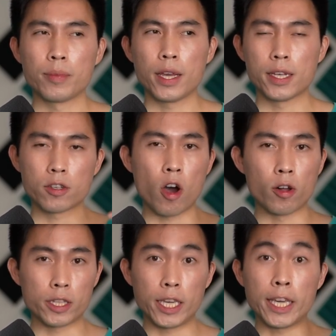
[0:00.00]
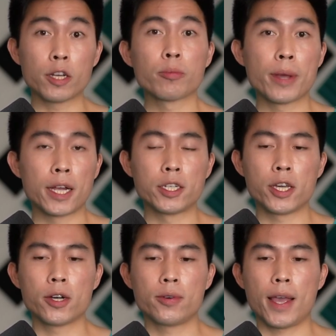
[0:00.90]
is called
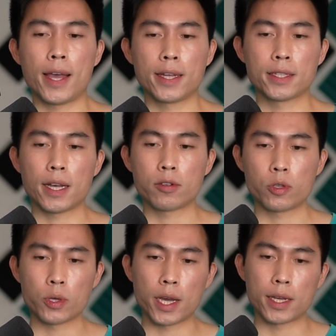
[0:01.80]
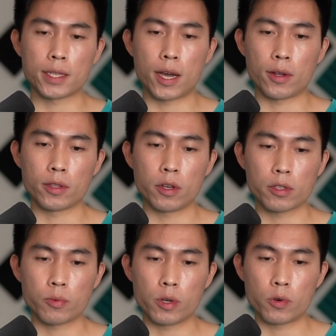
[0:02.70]
Earpeggio, and I'll show you guys how it
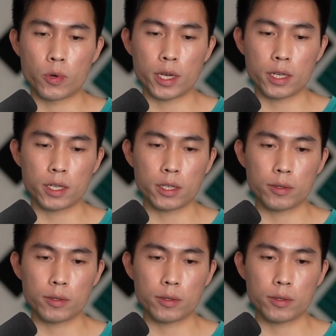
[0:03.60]
looks real quick.